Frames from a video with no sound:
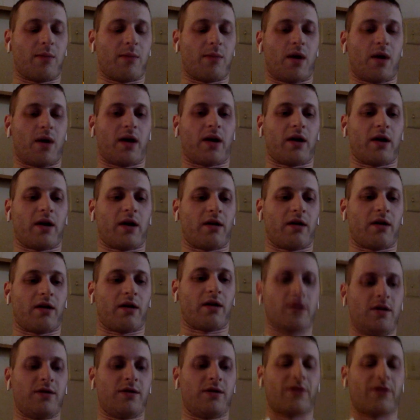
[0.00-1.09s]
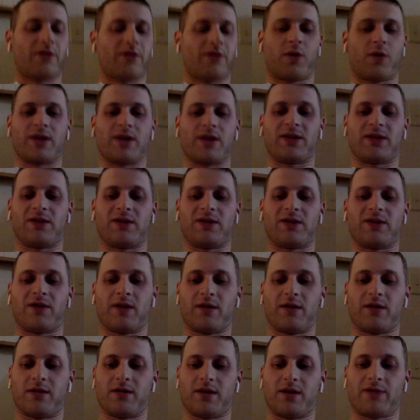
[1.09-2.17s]
not going to throw a
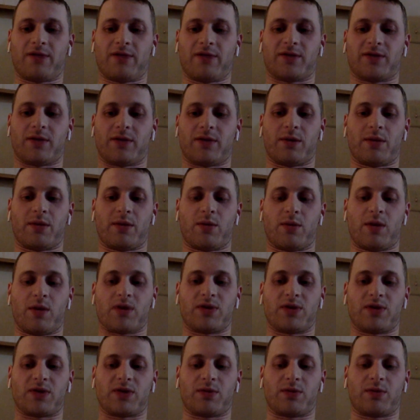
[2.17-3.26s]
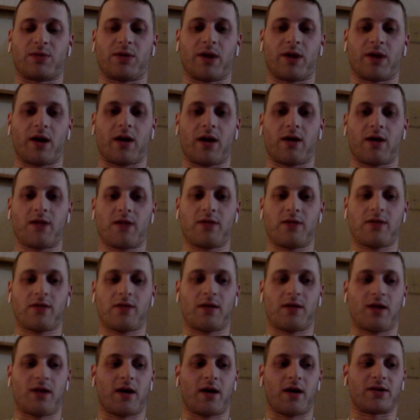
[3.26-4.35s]
hissy fit if somebody benches a player
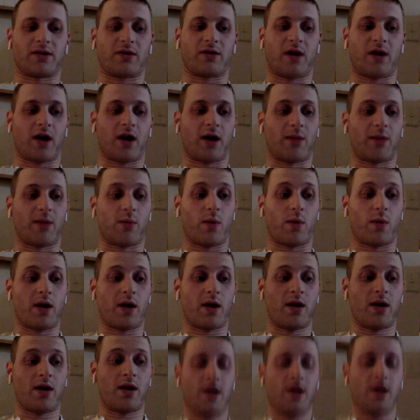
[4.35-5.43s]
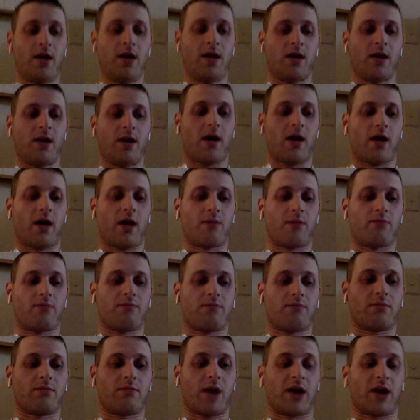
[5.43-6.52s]
to lock up a win.
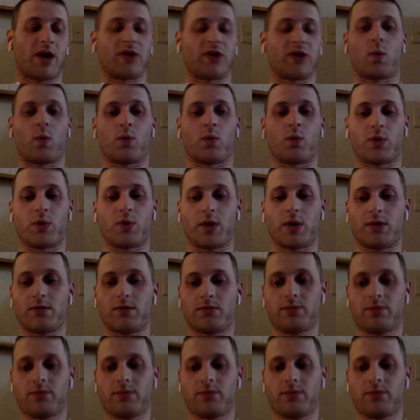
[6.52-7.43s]
I just won't do it.